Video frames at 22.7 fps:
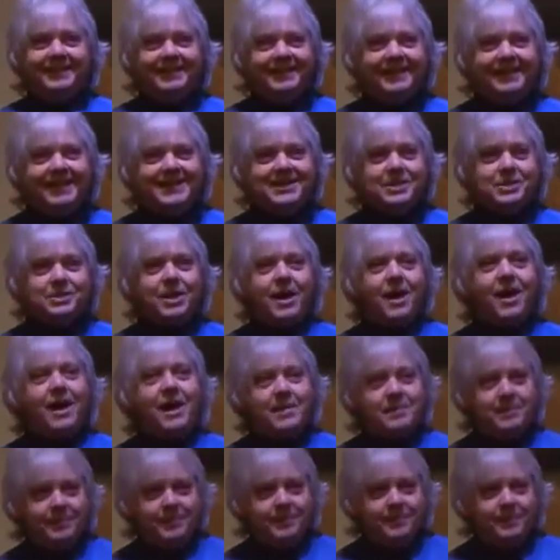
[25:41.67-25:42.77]
It's
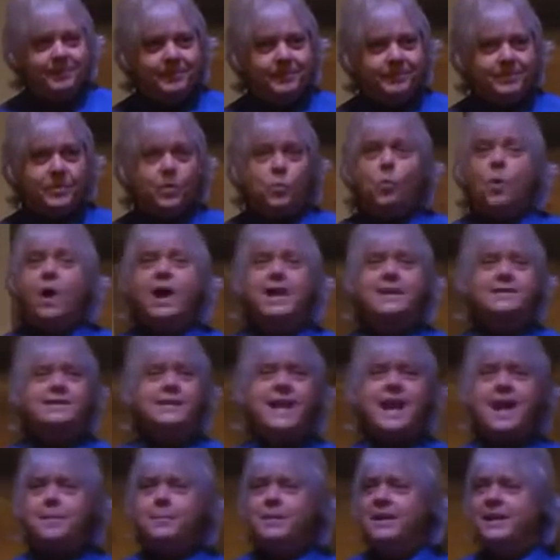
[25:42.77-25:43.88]
time. Why is it
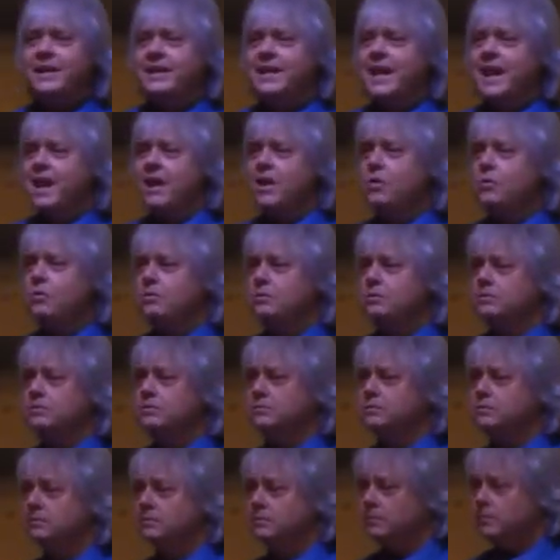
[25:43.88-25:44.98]
happening now?
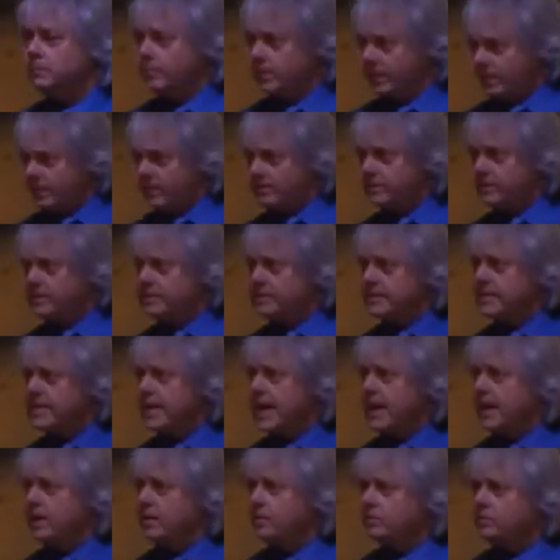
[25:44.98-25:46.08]
Because it's
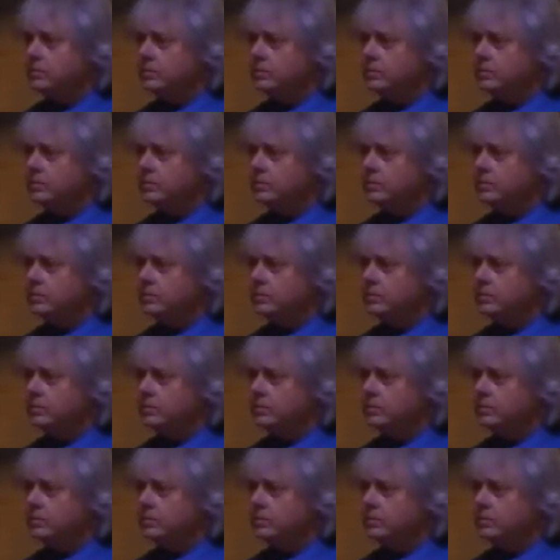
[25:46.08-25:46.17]
now.